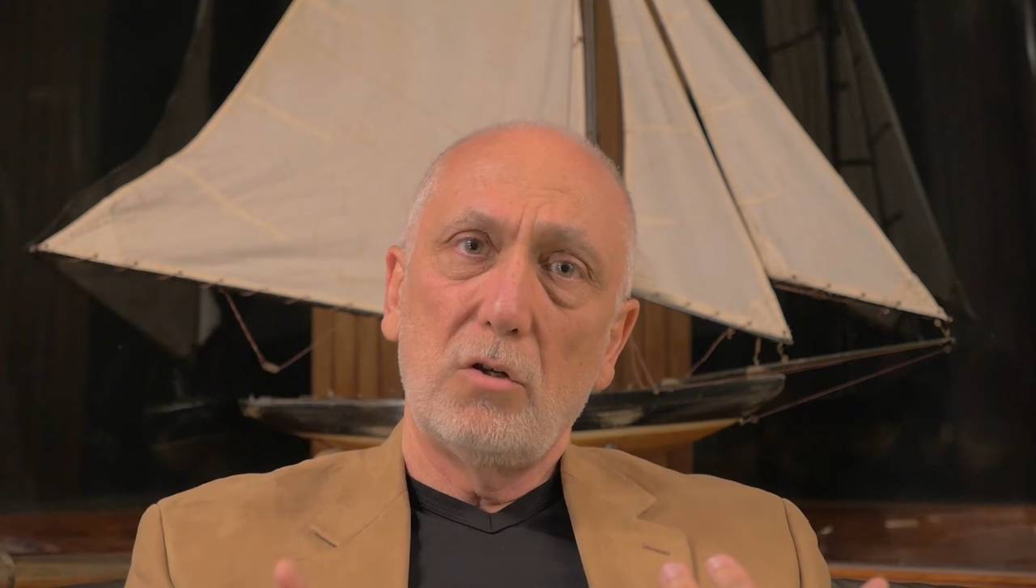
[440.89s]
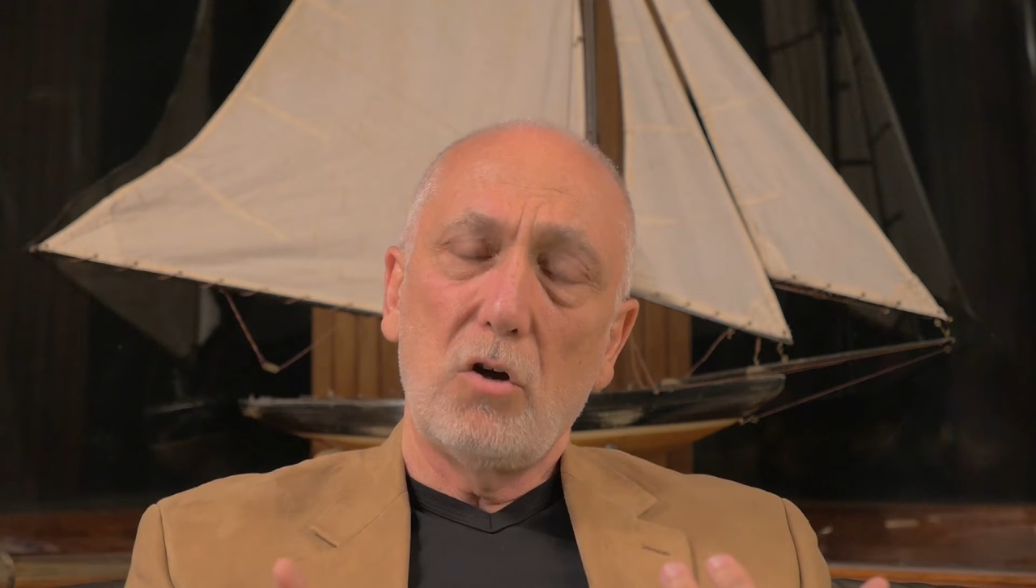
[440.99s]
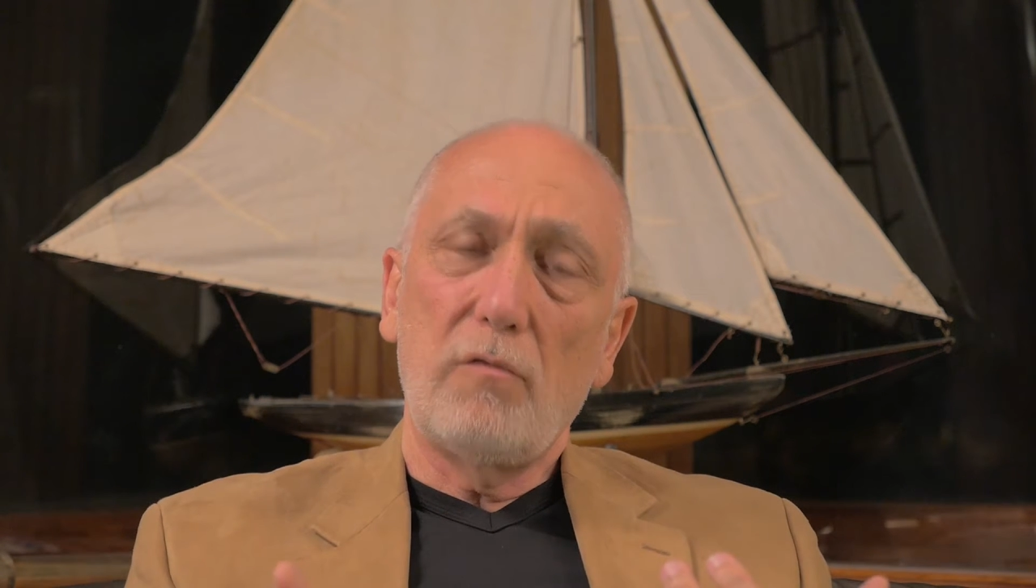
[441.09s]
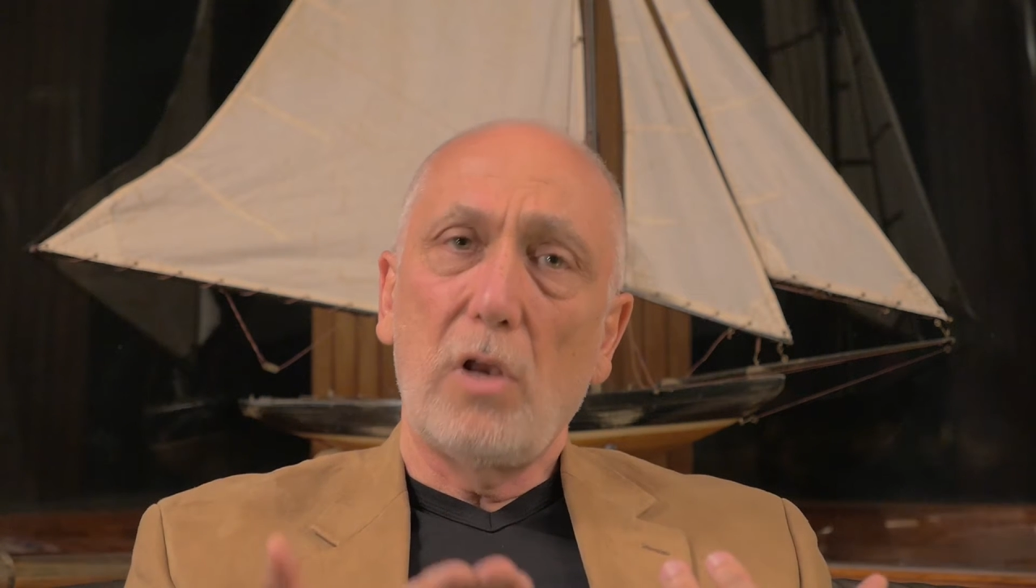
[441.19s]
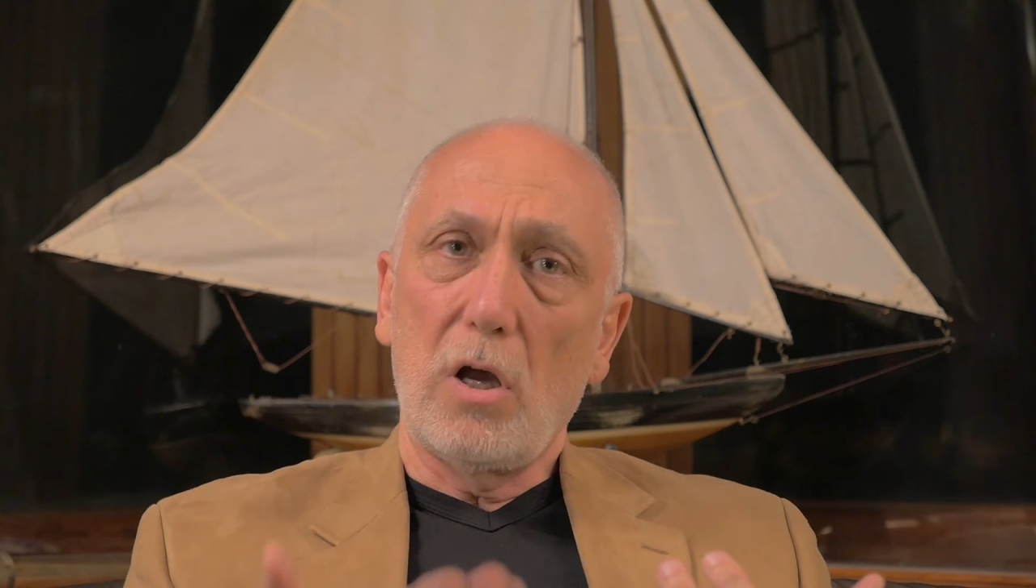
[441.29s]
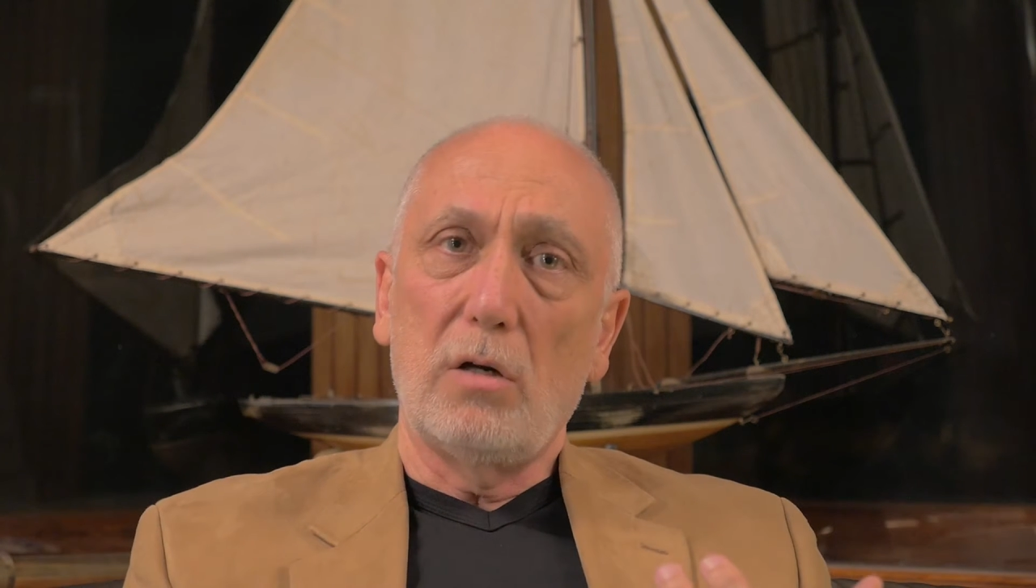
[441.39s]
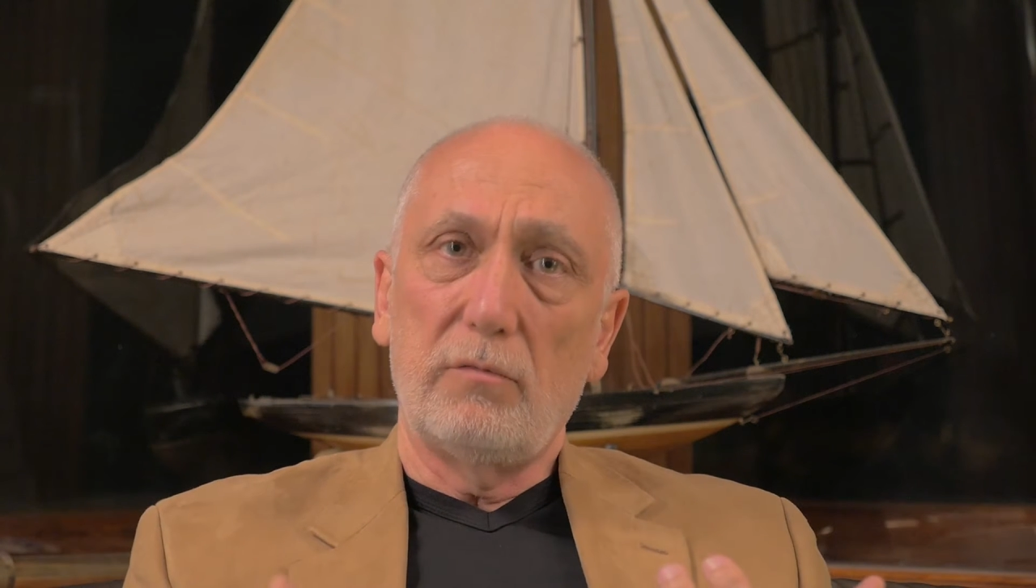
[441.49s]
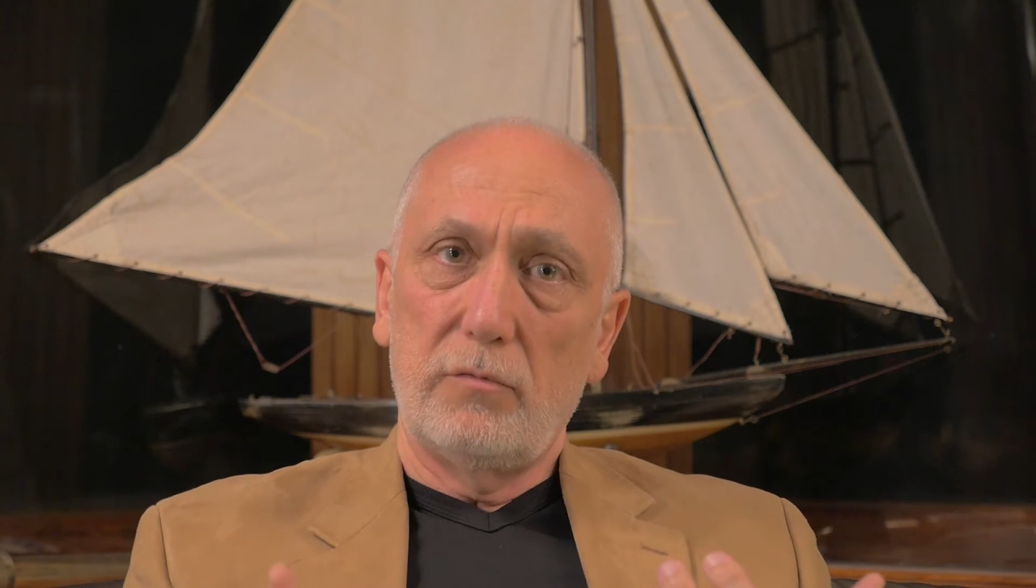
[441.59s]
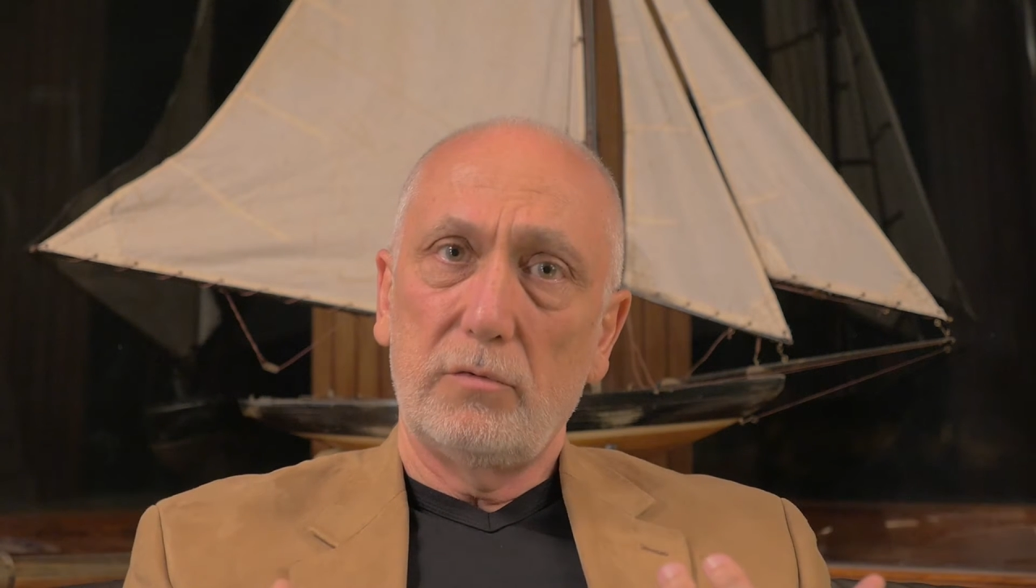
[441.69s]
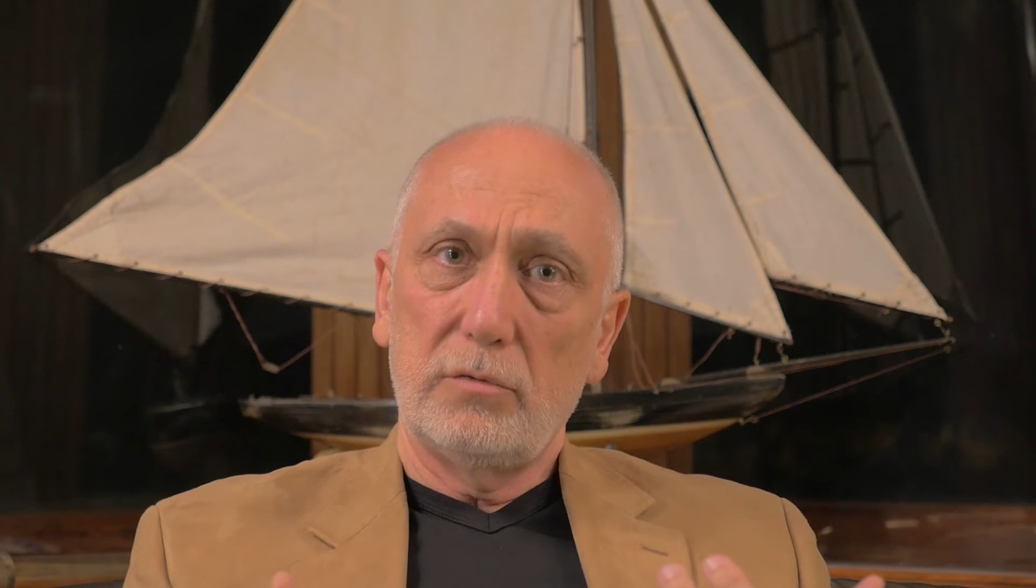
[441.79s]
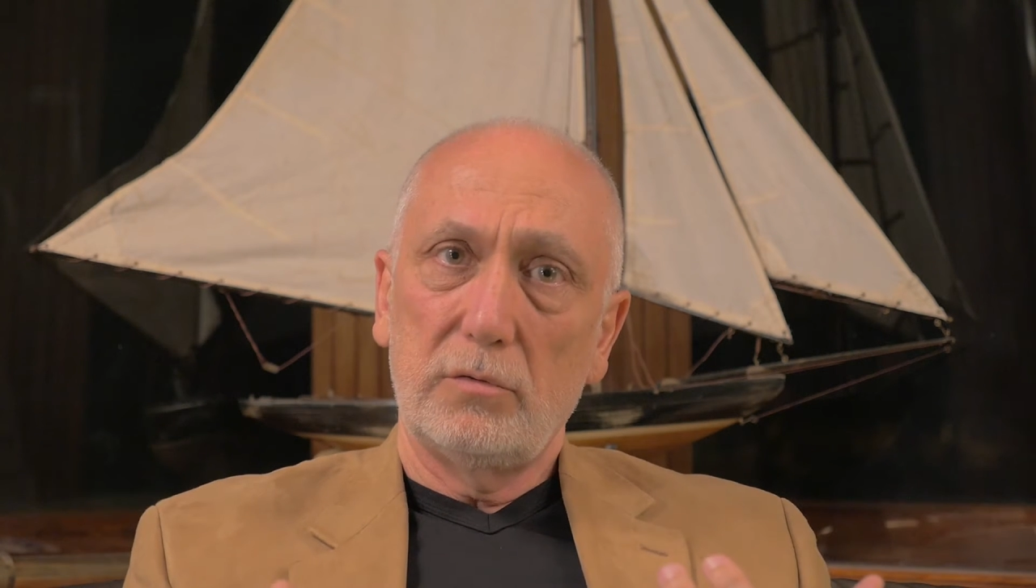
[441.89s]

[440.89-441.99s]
of love.